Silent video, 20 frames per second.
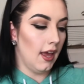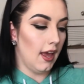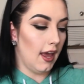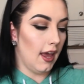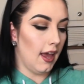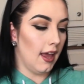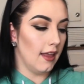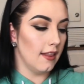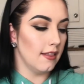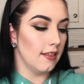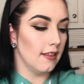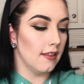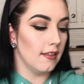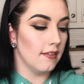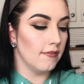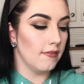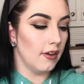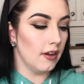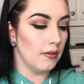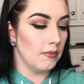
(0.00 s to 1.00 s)
and
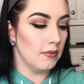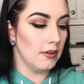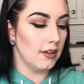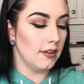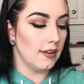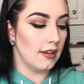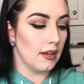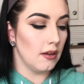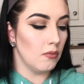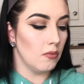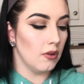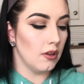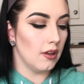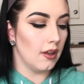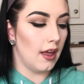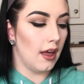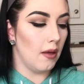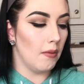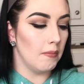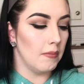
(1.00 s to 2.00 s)
vitamin D will
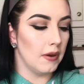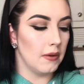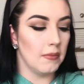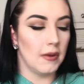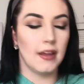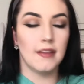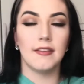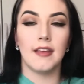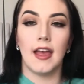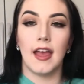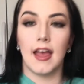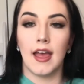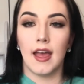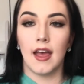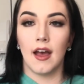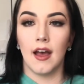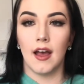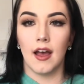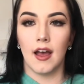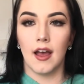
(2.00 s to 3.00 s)
help minimize
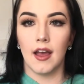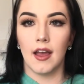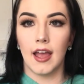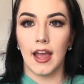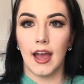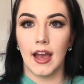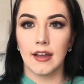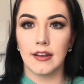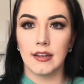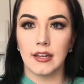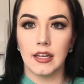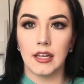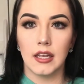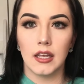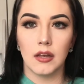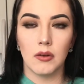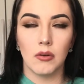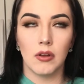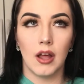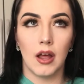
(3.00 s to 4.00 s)
acne,
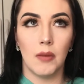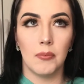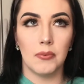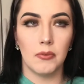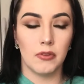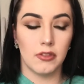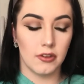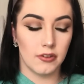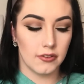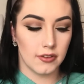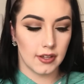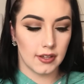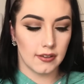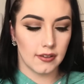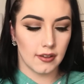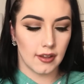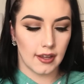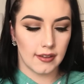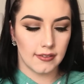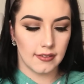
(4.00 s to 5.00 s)
it will help with your skin's
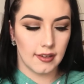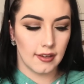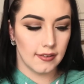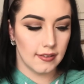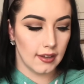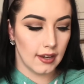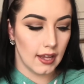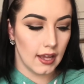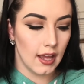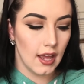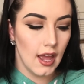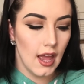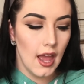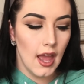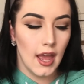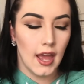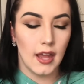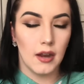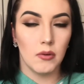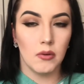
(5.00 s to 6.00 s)
elasticity,
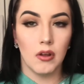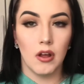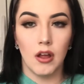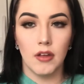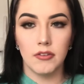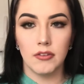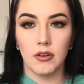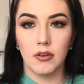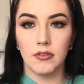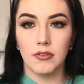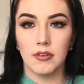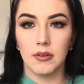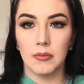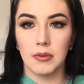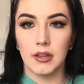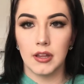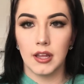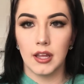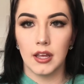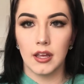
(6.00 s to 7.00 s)
and it will also
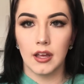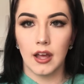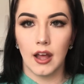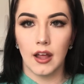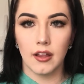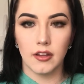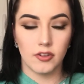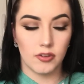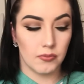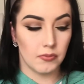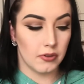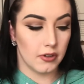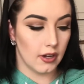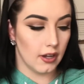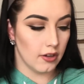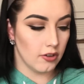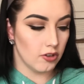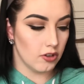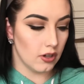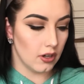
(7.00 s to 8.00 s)
stimulate collagen
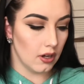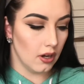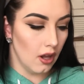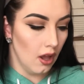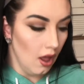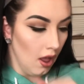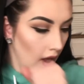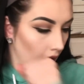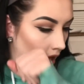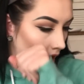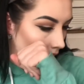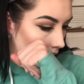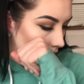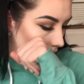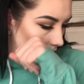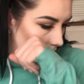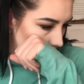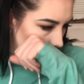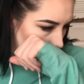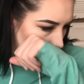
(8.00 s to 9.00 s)
production.
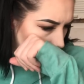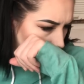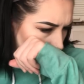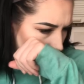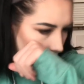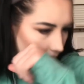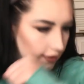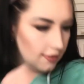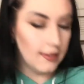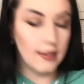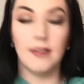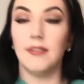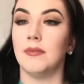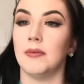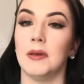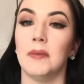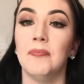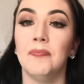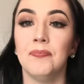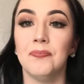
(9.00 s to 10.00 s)
Excuse
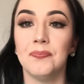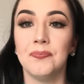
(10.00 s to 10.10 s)
me.